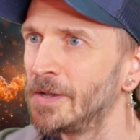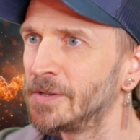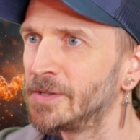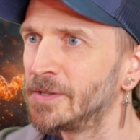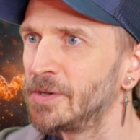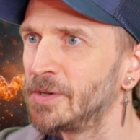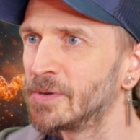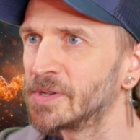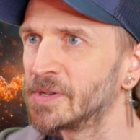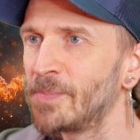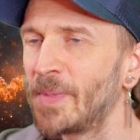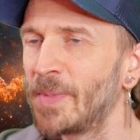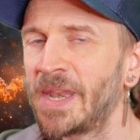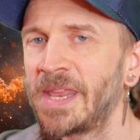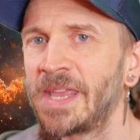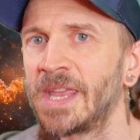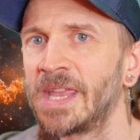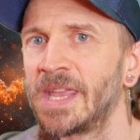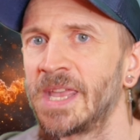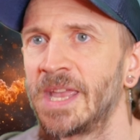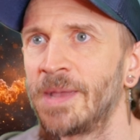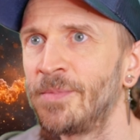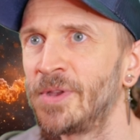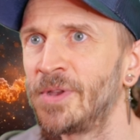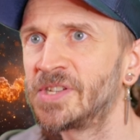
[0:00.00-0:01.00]
do as many
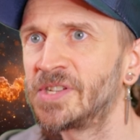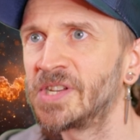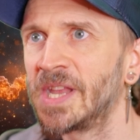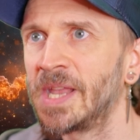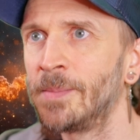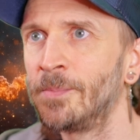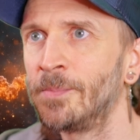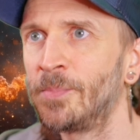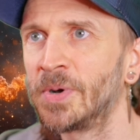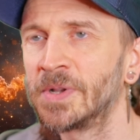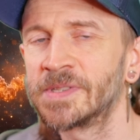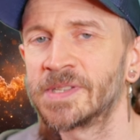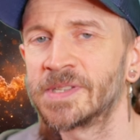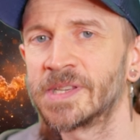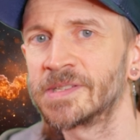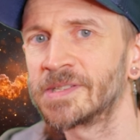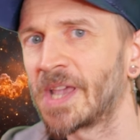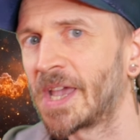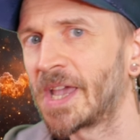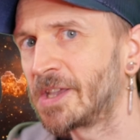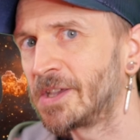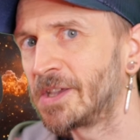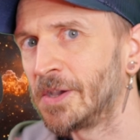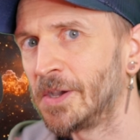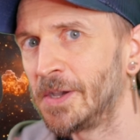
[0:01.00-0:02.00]
image inputs as
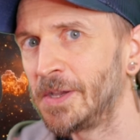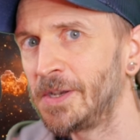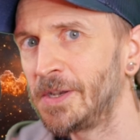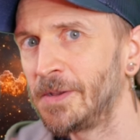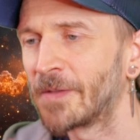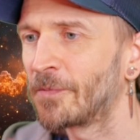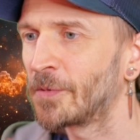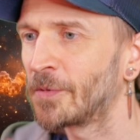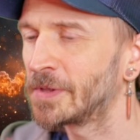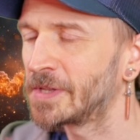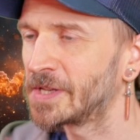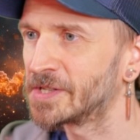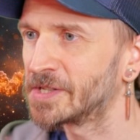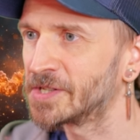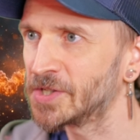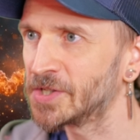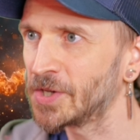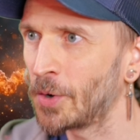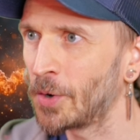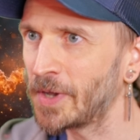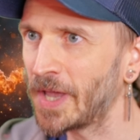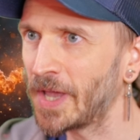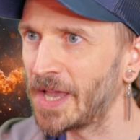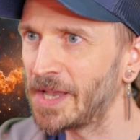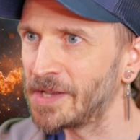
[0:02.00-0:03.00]
I could for this
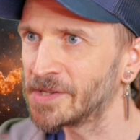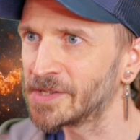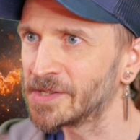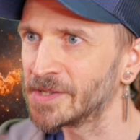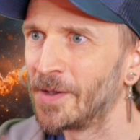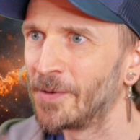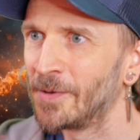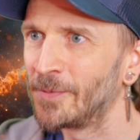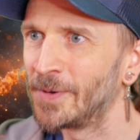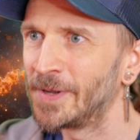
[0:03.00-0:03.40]
showcase.